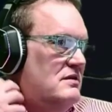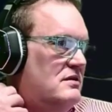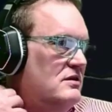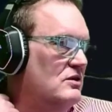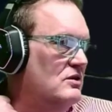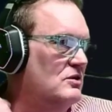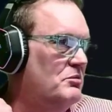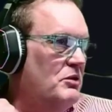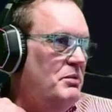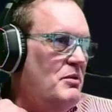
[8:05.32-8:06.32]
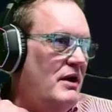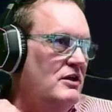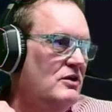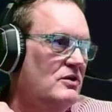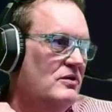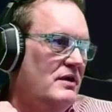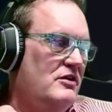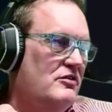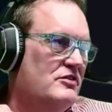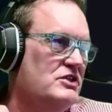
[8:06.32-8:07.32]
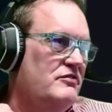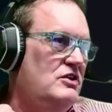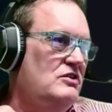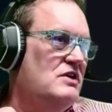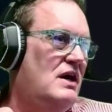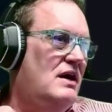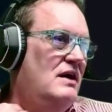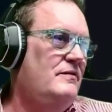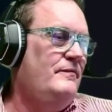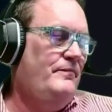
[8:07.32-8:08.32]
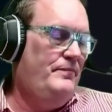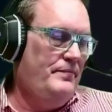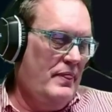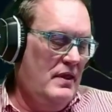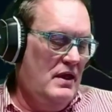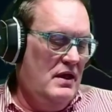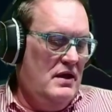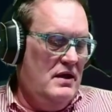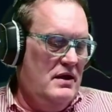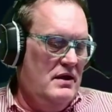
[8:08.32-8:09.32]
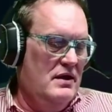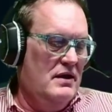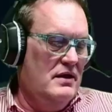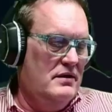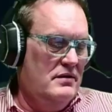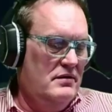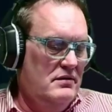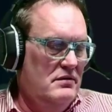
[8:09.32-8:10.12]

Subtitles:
to both BYU and the University of Utah, and